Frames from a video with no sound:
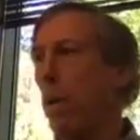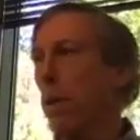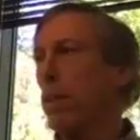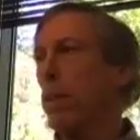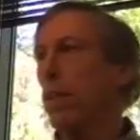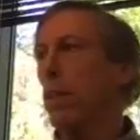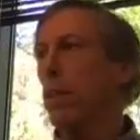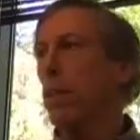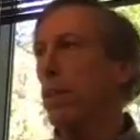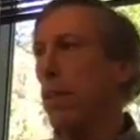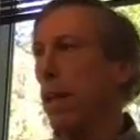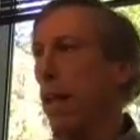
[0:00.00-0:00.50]
was
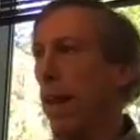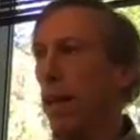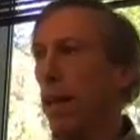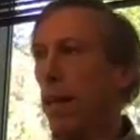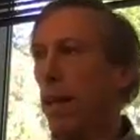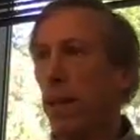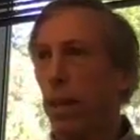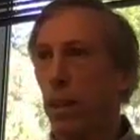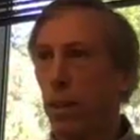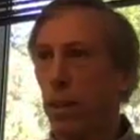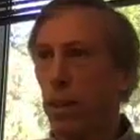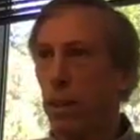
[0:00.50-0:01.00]
just
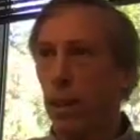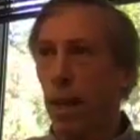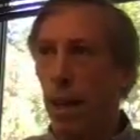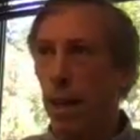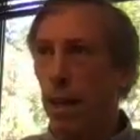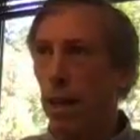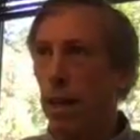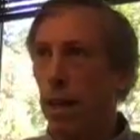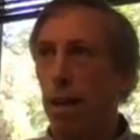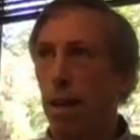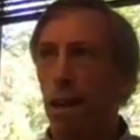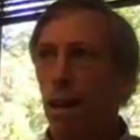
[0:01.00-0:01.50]
like
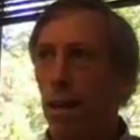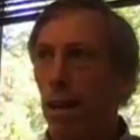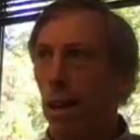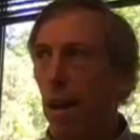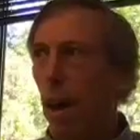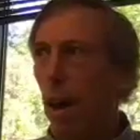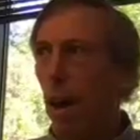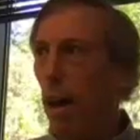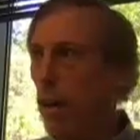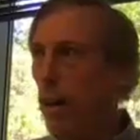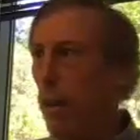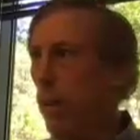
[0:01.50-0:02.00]
using
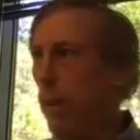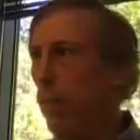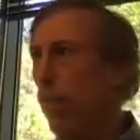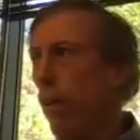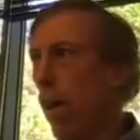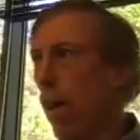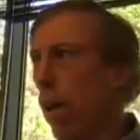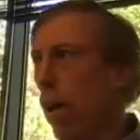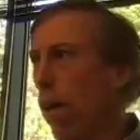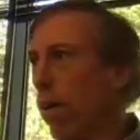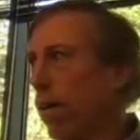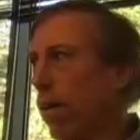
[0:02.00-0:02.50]
on your
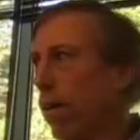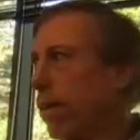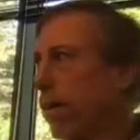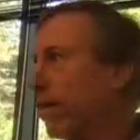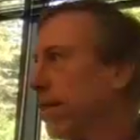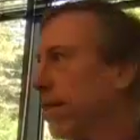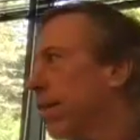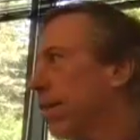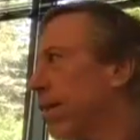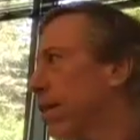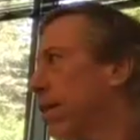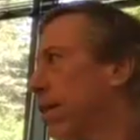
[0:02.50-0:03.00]

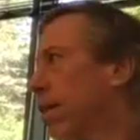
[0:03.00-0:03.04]
phone,